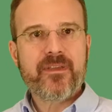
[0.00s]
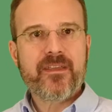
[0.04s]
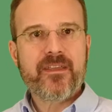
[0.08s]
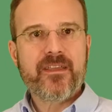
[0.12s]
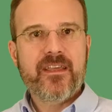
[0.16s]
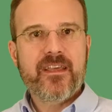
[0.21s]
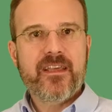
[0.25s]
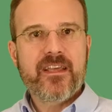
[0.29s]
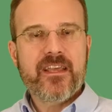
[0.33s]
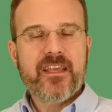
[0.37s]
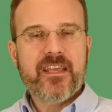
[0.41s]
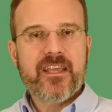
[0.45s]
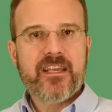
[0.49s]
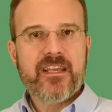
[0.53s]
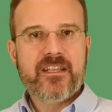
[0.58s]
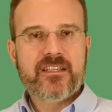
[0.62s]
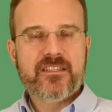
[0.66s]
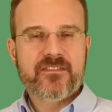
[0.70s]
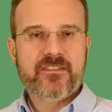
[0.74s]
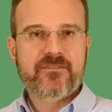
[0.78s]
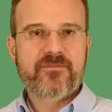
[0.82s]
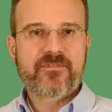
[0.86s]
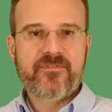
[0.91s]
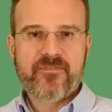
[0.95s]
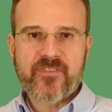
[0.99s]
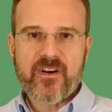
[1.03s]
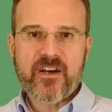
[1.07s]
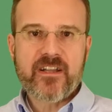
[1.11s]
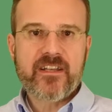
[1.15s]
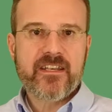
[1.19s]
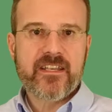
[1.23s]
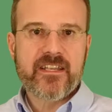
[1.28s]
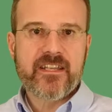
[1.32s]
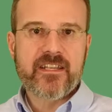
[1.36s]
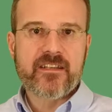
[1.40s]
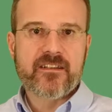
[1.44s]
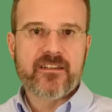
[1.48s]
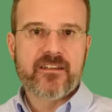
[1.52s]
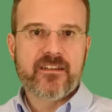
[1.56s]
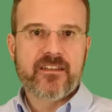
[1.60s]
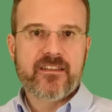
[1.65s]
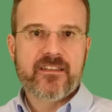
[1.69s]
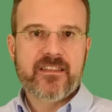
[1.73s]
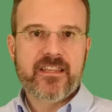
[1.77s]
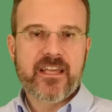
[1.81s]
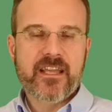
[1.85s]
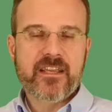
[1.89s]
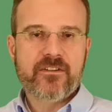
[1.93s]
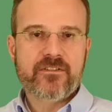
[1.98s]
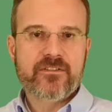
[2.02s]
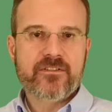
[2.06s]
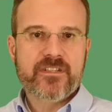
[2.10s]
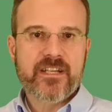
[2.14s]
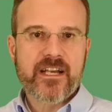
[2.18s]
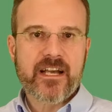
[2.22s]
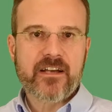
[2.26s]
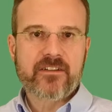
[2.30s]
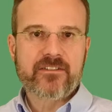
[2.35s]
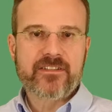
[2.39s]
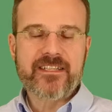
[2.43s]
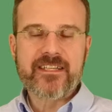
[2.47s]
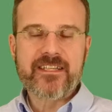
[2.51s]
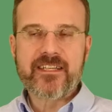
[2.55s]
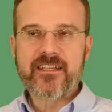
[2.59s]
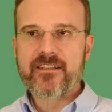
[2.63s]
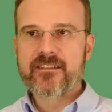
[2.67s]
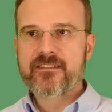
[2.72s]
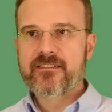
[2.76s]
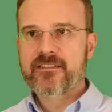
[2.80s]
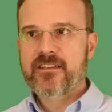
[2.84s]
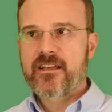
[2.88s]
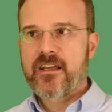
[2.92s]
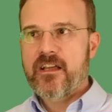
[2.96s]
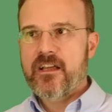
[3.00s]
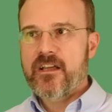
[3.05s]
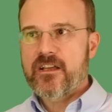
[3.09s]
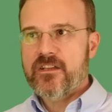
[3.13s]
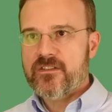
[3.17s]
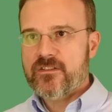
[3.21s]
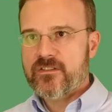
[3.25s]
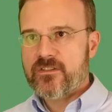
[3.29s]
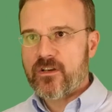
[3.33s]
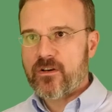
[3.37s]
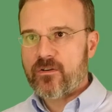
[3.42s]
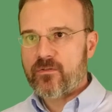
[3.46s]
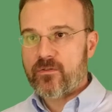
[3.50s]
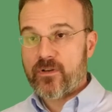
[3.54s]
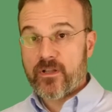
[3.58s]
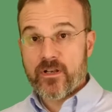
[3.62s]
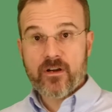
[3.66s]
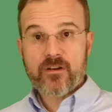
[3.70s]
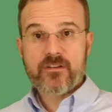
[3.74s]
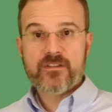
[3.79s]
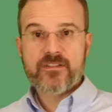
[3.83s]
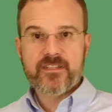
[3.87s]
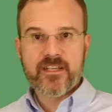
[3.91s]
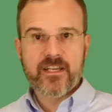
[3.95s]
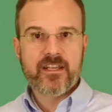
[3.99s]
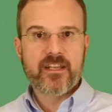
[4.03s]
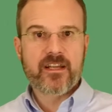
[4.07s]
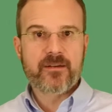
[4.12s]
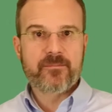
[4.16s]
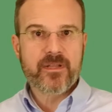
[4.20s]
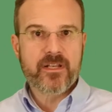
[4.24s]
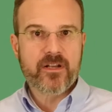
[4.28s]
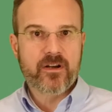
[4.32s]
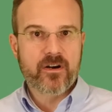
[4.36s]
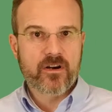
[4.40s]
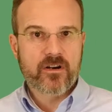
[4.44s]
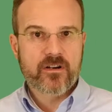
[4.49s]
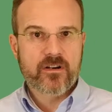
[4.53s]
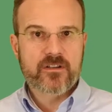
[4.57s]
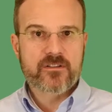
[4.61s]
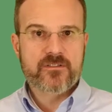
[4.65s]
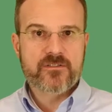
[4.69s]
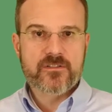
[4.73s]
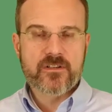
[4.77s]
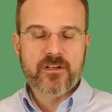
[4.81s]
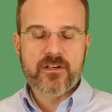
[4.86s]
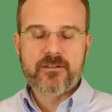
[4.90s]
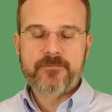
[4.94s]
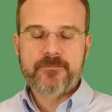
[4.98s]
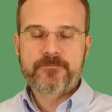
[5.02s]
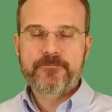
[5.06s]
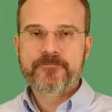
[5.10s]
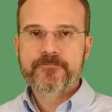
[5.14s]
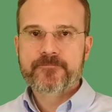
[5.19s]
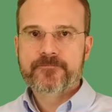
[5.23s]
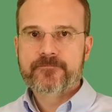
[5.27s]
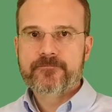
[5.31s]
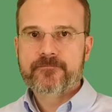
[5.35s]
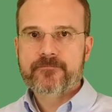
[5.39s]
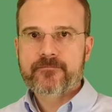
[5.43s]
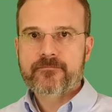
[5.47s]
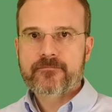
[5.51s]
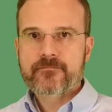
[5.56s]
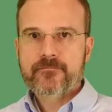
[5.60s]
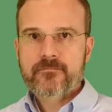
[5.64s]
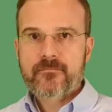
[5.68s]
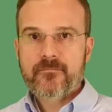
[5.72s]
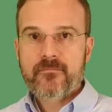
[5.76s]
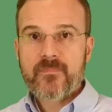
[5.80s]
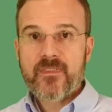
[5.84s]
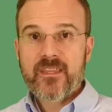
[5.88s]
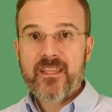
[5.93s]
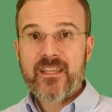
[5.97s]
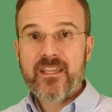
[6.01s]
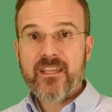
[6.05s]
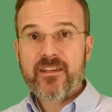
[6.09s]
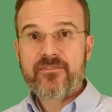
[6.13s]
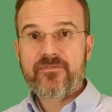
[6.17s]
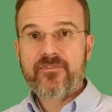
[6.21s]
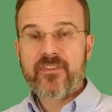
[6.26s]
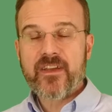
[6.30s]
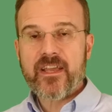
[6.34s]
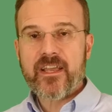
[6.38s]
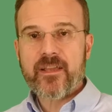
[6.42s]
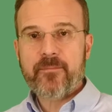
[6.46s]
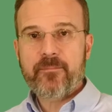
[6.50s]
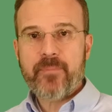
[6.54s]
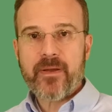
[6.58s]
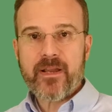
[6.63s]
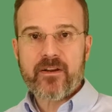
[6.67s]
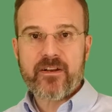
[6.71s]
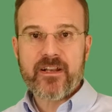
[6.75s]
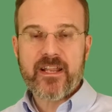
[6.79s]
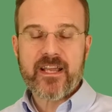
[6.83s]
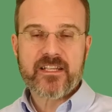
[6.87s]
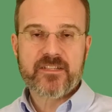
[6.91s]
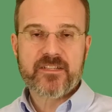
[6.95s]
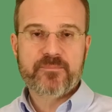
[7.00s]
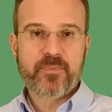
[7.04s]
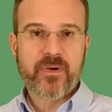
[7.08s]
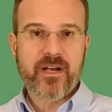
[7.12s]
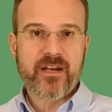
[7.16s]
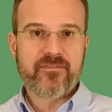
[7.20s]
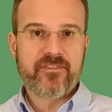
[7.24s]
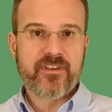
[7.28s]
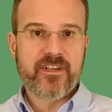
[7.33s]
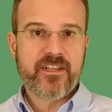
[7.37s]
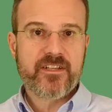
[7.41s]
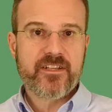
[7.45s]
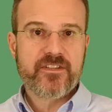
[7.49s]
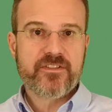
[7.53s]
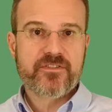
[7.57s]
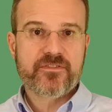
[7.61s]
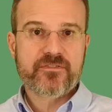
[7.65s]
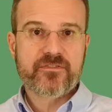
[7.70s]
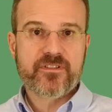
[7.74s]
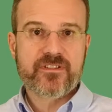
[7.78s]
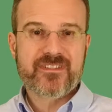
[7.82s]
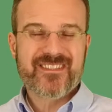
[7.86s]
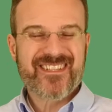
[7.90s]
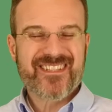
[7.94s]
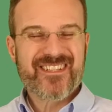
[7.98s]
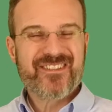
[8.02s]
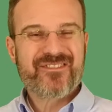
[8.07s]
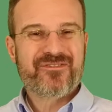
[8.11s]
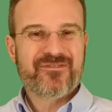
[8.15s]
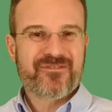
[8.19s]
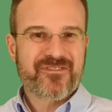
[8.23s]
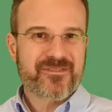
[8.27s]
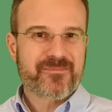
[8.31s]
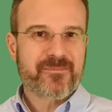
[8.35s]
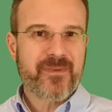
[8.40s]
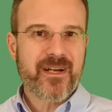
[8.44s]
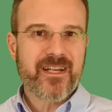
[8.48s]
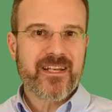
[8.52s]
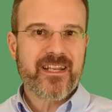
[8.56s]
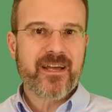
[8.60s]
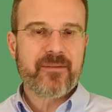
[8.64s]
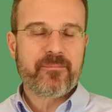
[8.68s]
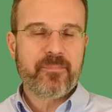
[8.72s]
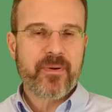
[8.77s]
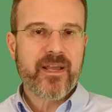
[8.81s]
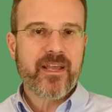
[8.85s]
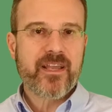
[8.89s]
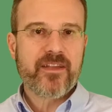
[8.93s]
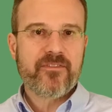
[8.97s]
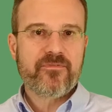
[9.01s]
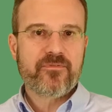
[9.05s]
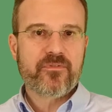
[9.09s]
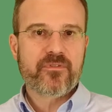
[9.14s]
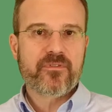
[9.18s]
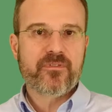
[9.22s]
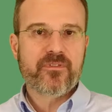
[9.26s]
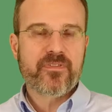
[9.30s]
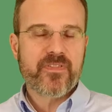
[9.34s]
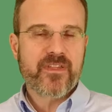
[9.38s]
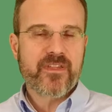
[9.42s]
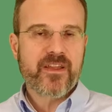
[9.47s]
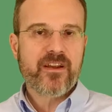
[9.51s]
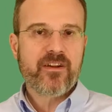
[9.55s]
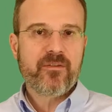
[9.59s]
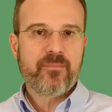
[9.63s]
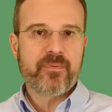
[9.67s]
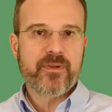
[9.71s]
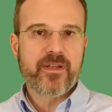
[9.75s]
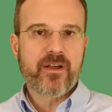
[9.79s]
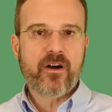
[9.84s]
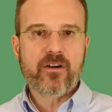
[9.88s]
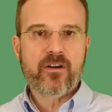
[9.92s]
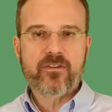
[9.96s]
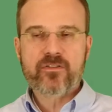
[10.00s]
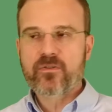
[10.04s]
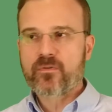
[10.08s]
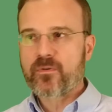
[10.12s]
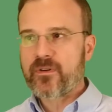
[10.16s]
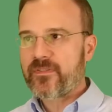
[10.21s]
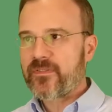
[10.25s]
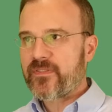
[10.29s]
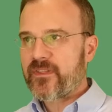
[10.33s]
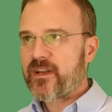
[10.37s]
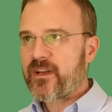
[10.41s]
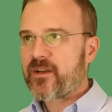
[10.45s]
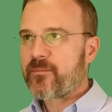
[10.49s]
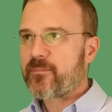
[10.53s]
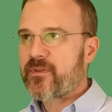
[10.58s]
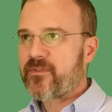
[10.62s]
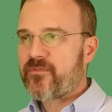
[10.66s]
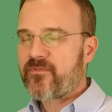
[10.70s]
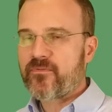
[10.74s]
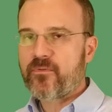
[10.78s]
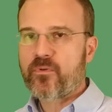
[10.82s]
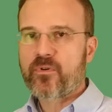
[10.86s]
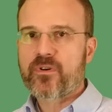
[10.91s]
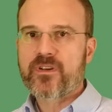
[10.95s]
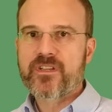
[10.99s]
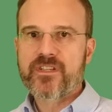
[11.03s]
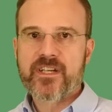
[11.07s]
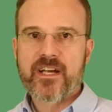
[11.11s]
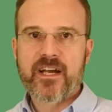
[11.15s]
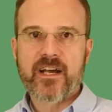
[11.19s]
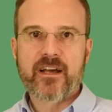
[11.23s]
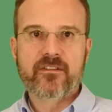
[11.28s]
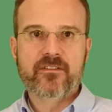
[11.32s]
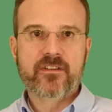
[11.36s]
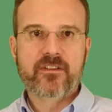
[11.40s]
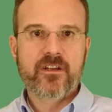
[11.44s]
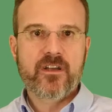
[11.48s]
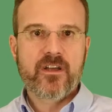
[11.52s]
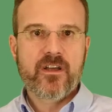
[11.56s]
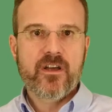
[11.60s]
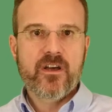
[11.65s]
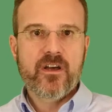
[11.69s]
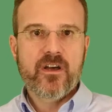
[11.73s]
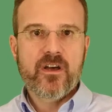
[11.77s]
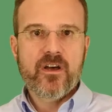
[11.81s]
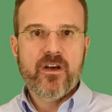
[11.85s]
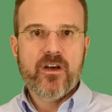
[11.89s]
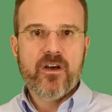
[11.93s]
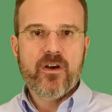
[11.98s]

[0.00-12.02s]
Maybe it's funding that your child needs. So in our state, I'm in Arkansas, if a parent has private insurance, insurance might not pay for therapy, ongoing therapy for a child